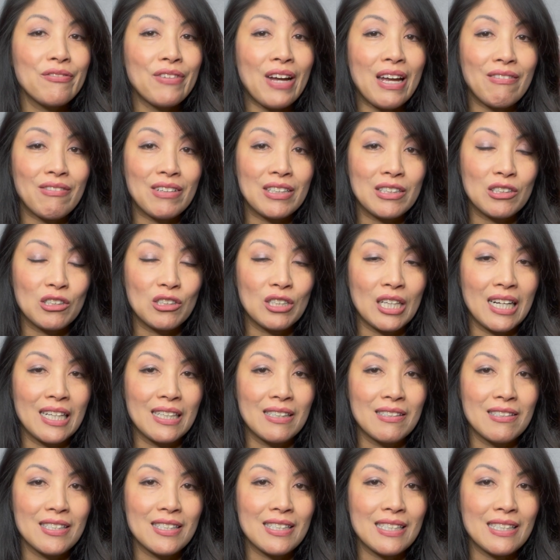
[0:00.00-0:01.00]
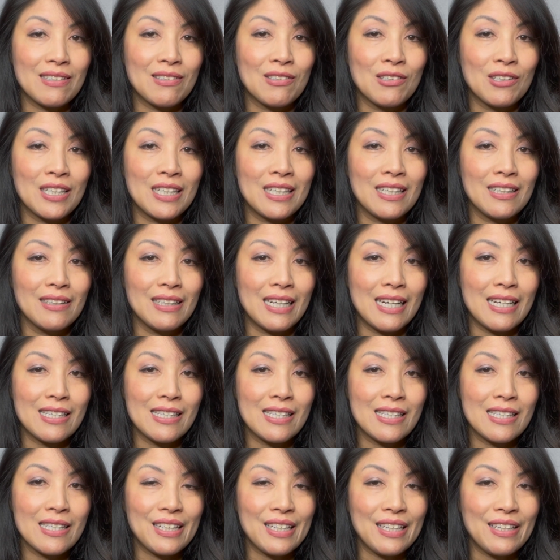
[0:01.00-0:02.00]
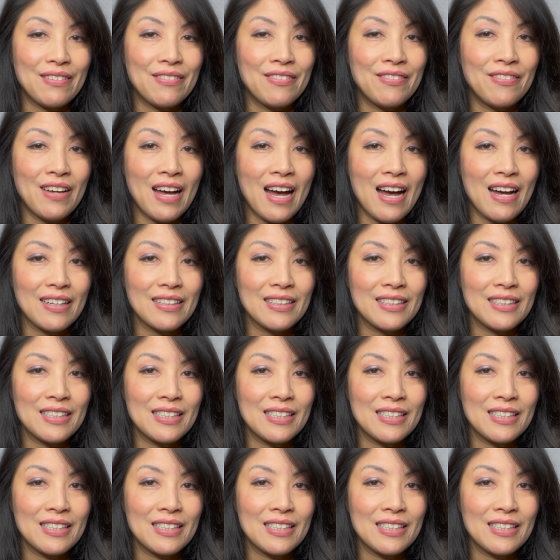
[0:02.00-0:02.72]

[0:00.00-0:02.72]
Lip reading: $500 or less. In fact,